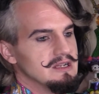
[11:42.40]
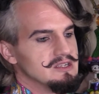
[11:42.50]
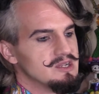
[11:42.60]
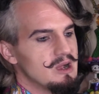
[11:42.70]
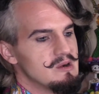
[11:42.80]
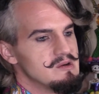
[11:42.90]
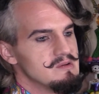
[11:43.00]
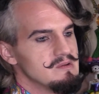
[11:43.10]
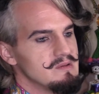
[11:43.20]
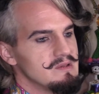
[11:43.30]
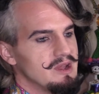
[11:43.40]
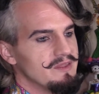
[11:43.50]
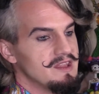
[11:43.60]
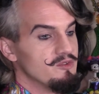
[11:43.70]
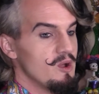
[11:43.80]
So,
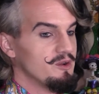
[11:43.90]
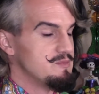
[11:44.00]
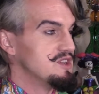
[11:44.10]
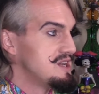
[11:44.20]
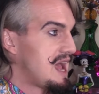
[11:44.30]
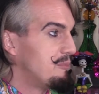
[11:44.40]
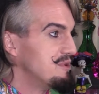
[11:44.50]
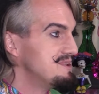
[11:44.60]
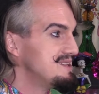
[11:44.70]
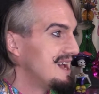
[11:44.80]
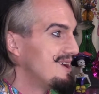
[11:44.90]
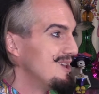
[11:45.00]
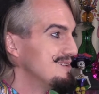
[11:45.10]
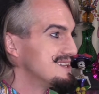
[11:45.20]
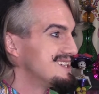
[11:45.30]
then the Royal Commission happened, and
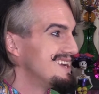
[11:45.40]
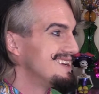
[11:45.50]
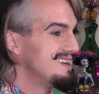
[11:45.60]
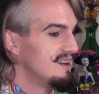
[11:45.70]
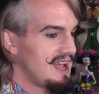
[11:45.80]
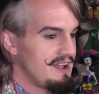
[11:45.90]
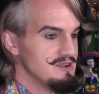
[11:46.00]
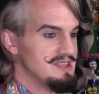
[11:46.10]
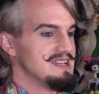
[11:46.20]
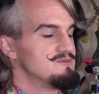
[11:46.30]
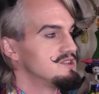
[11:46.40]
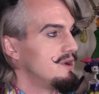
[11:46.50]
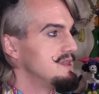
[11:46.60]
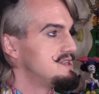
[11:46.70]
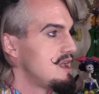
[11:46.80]
all of a sudden everything was
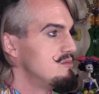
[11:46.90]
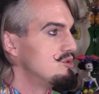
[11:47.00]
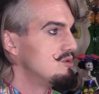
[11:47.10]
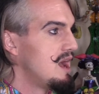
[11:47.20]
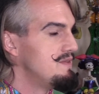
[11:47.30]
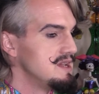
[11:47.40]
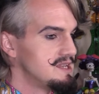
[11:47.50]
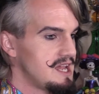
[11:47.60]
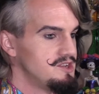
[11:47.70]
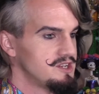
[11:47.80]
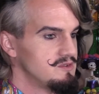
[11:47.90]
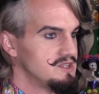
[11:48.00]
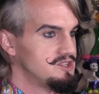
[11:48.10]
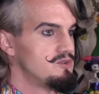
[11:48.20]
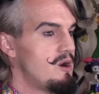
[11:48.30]
on the table, and the attention
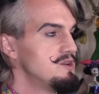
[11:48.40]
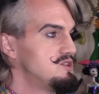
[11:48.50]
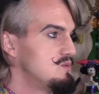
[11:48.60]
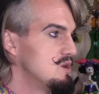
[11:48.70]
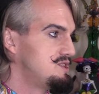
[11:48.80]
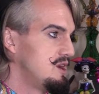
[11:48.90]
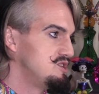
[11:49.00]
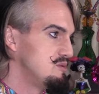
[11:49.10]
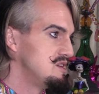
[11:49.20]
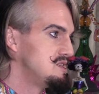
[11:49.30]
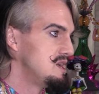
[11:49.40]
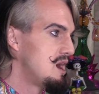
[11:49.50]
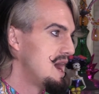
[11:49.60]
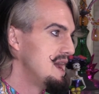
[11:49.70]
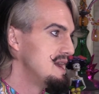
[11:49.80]
was drawn towards
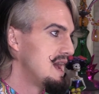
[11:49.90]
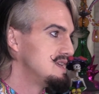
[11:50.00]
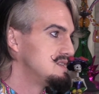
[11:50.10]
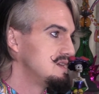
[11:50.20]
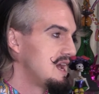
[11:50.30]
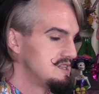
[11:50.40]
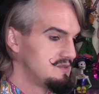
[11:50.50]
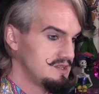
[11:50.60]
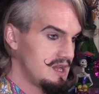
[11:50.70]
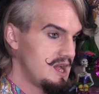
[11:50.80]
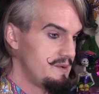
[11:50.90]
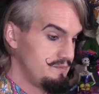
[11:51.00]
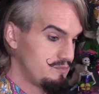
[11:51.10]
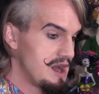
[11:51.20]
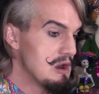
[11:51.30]
LGBTI as
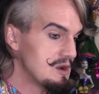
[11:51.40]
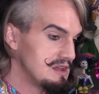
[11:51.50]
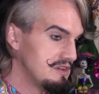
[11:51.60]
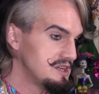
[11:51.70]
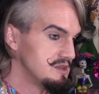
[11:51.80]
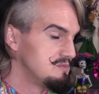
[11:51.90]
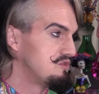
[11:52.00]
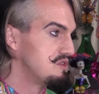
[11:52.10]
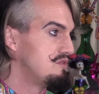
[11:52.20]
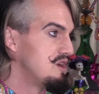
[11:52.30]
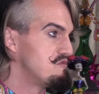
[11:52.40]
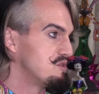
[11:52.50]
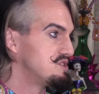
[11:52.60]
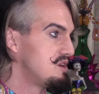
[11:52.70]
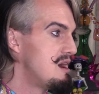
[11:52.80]
priority victims for the very
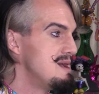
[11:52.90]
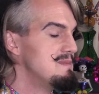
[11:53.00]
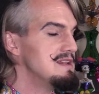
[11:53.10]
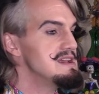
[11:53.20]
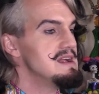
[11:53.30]
first time.